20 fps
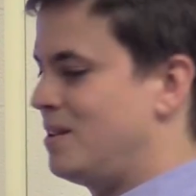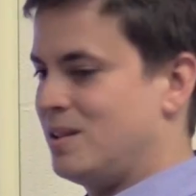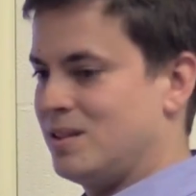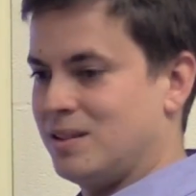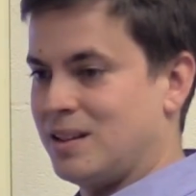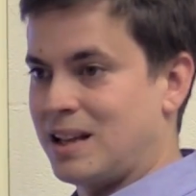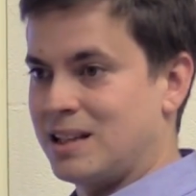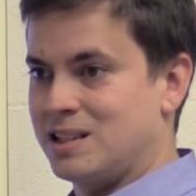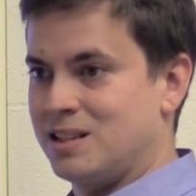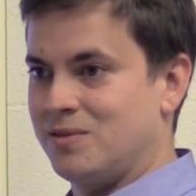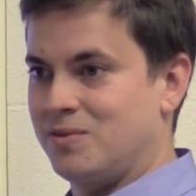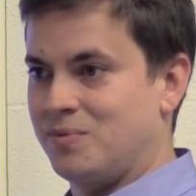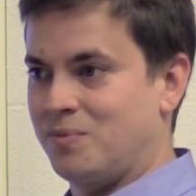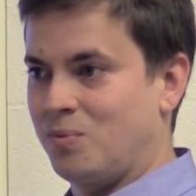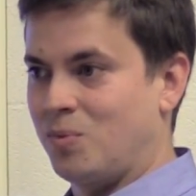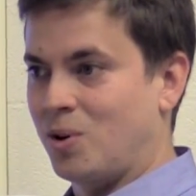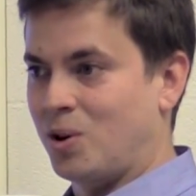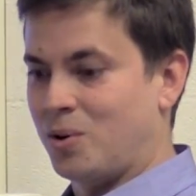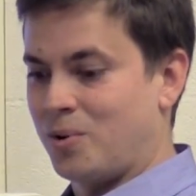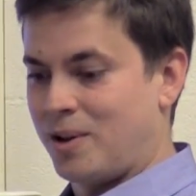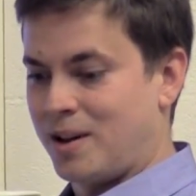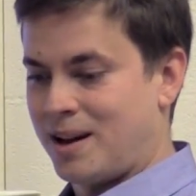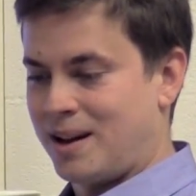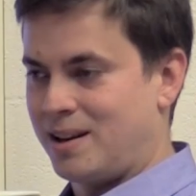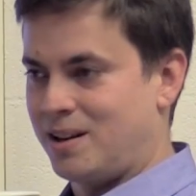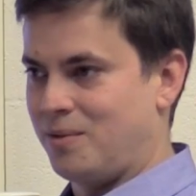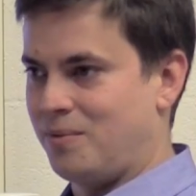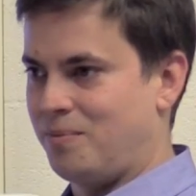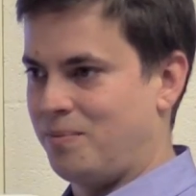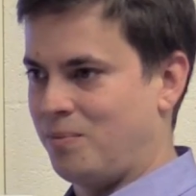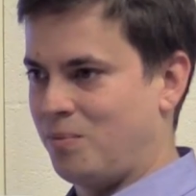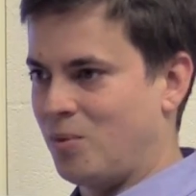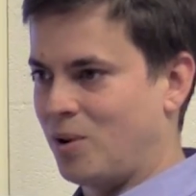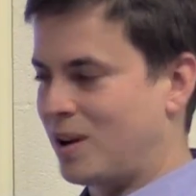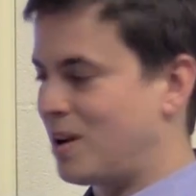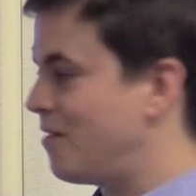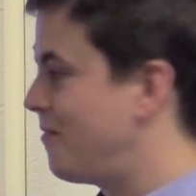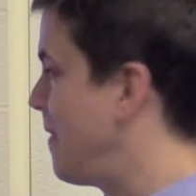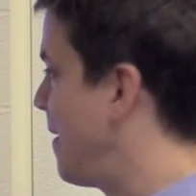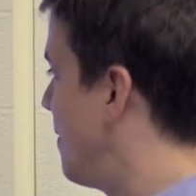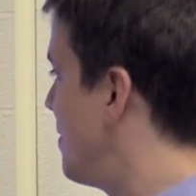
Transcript: There's lots of work going on to work out